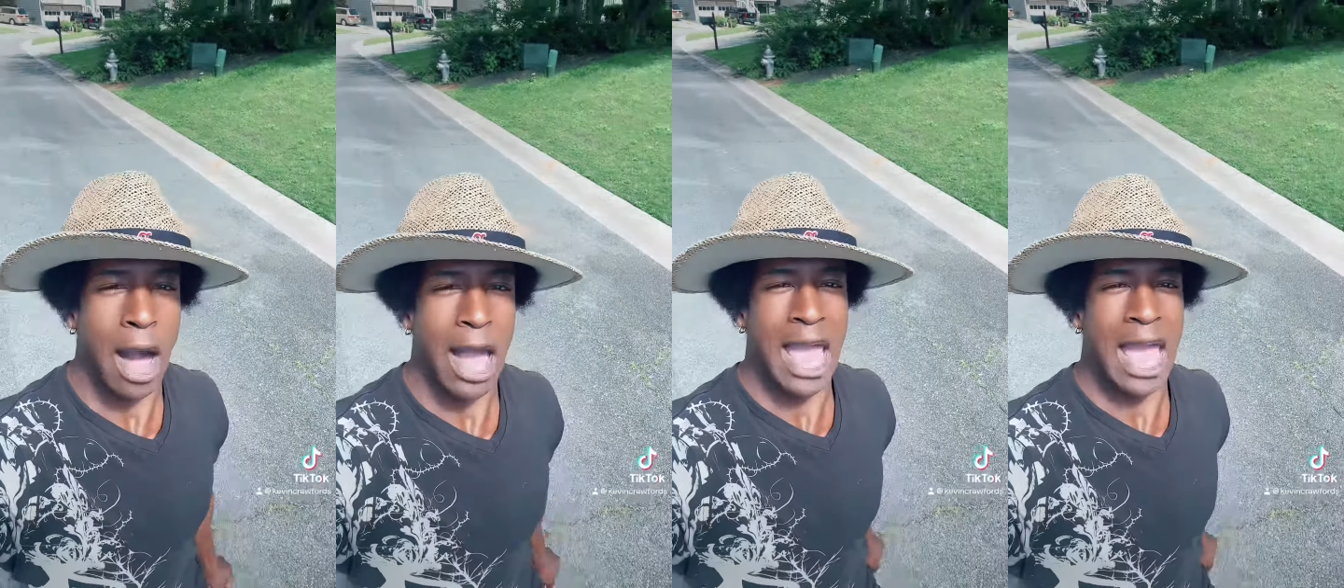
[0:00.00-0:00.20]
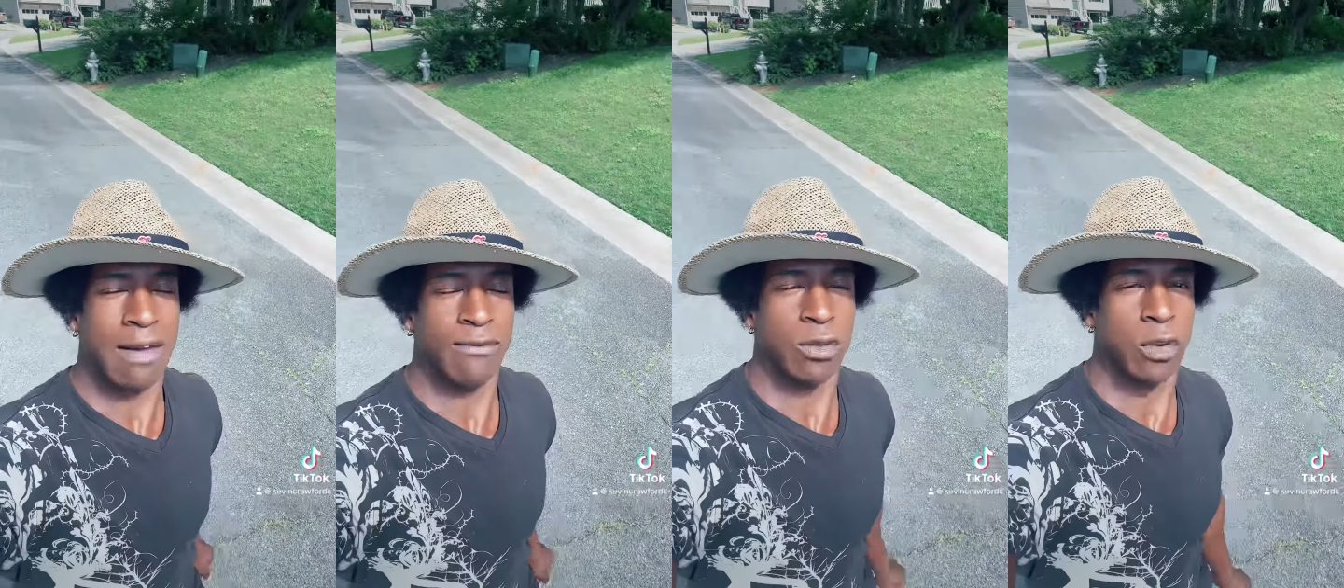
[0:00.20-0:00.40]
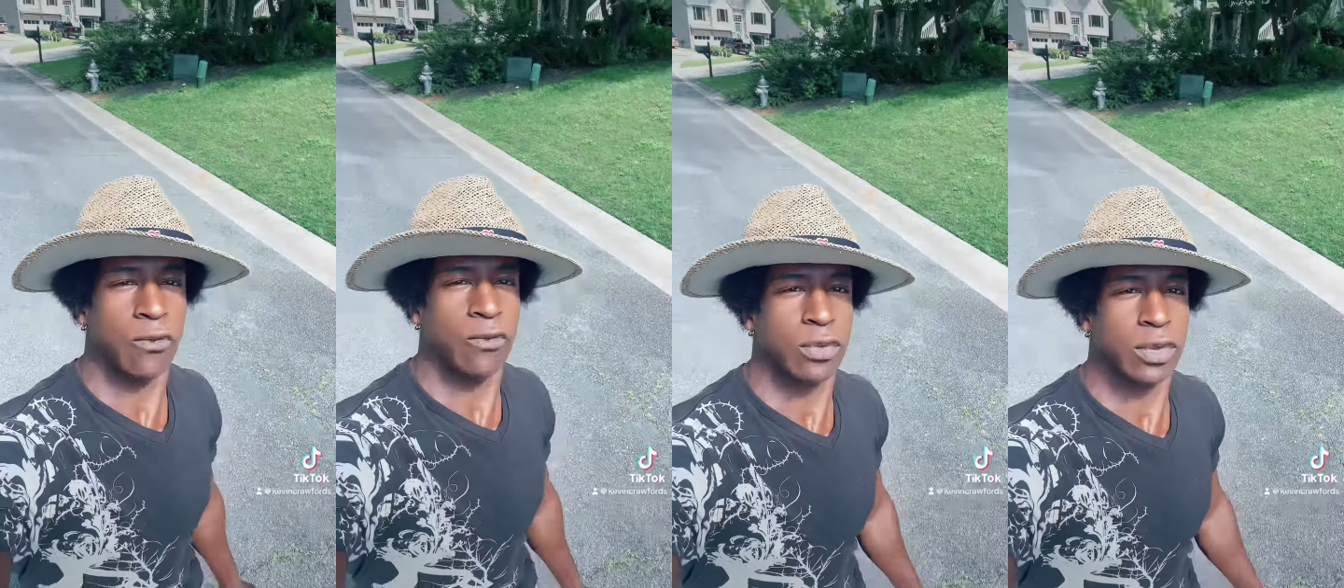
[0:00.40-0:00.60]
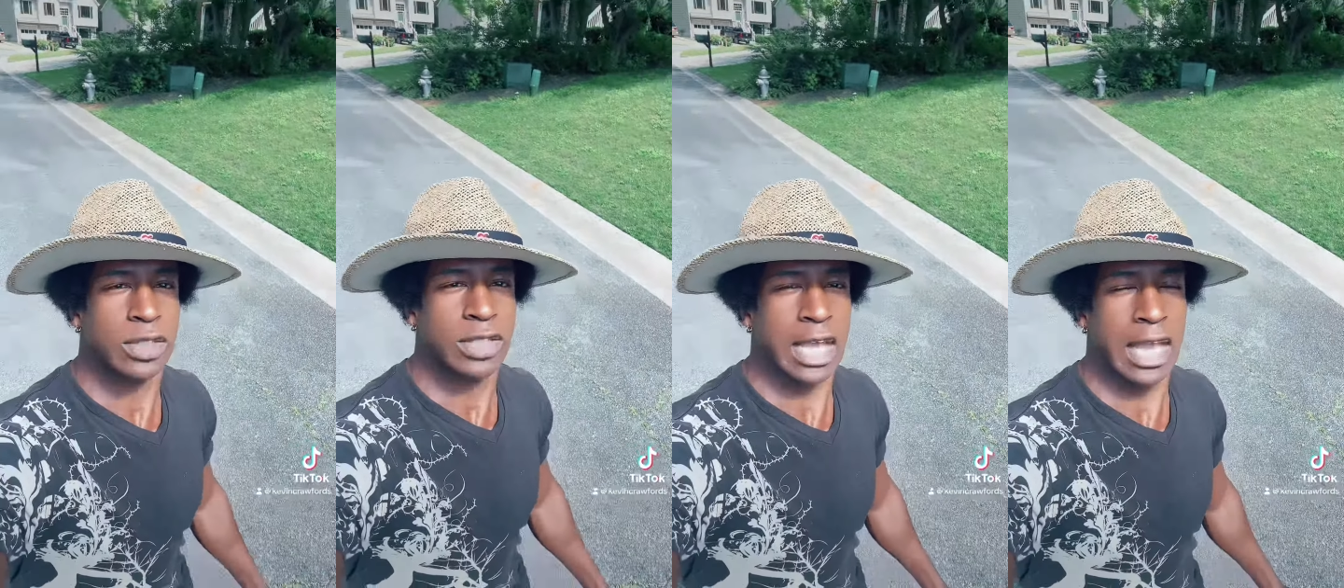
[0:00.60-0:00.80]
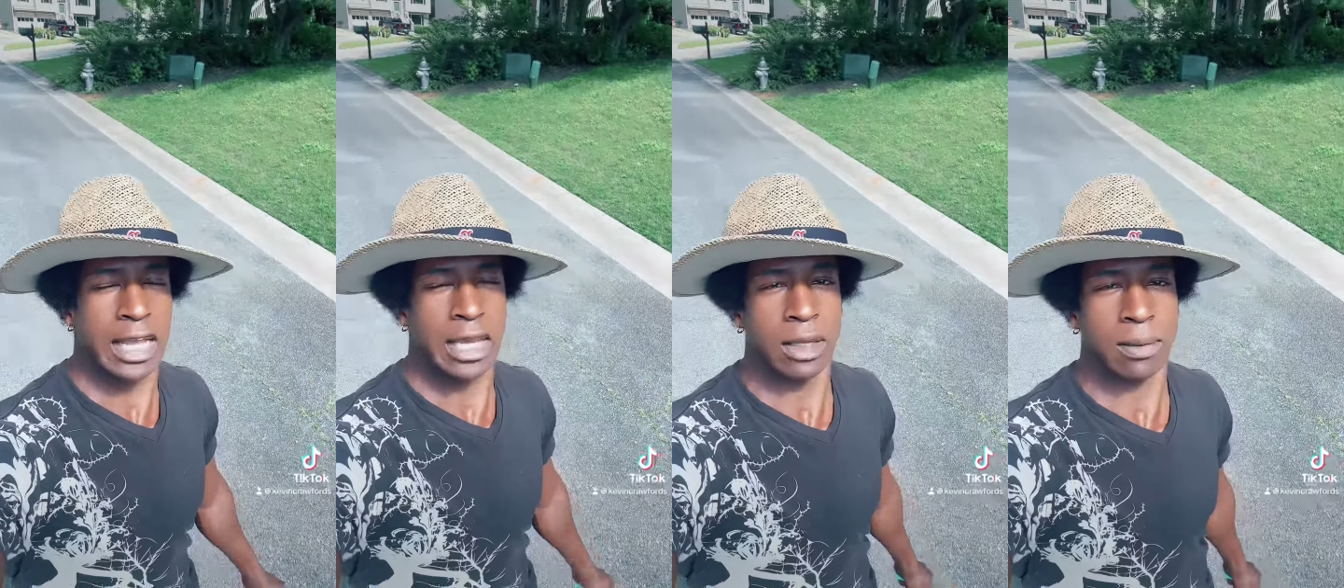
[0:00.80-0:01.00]
have you
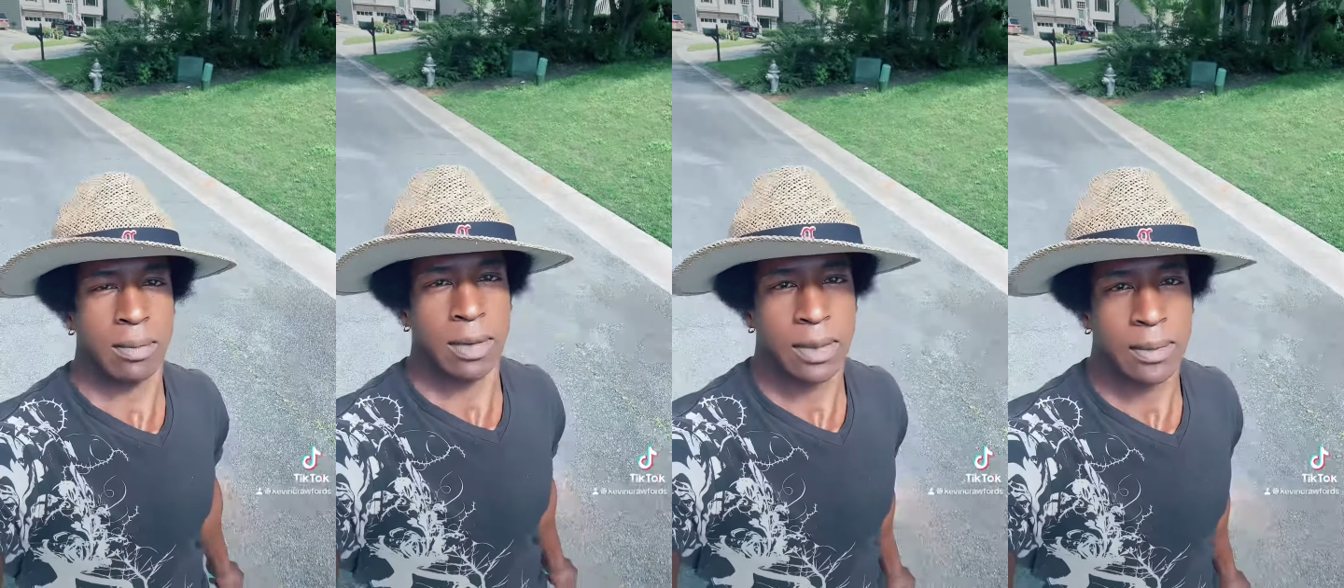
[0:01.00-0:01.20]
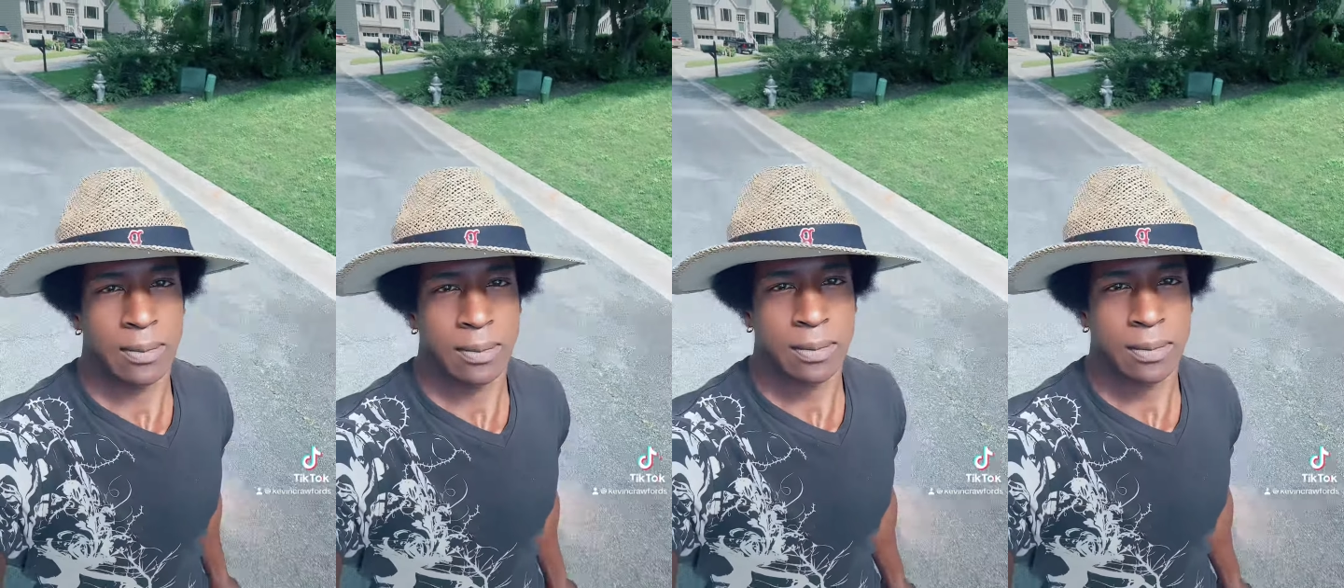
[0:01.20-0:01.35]
forsaken me?